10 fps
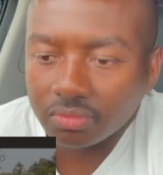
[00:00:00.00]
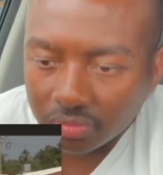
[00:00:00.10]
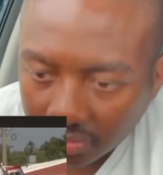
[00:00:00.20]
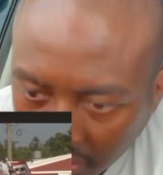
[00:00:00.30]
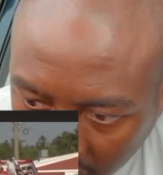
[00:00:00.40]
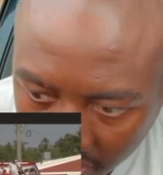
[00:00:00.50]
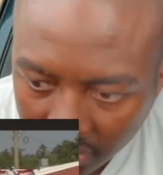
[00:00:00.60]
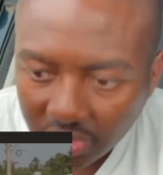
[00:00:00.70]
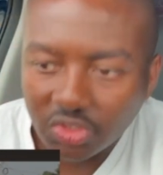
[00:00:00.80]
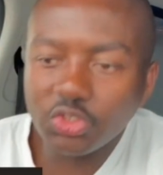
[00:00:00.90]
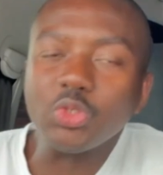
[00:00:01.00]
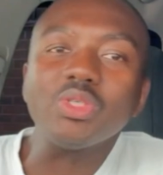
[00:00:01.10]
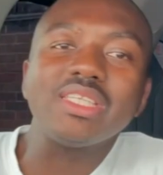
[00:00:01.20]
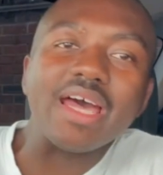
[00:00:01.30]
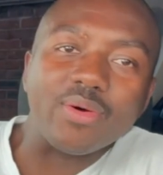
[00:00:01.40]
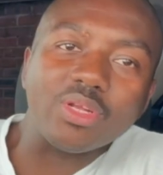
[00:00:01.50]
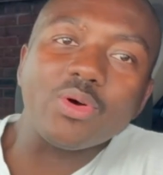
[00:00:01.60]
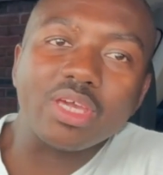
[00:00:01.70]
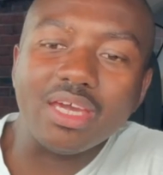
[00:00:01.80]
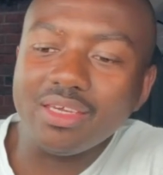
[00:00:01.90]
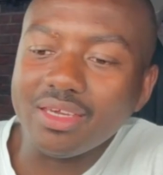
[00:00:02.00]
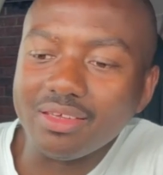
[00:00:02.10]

Look. Shooter's down. Okay.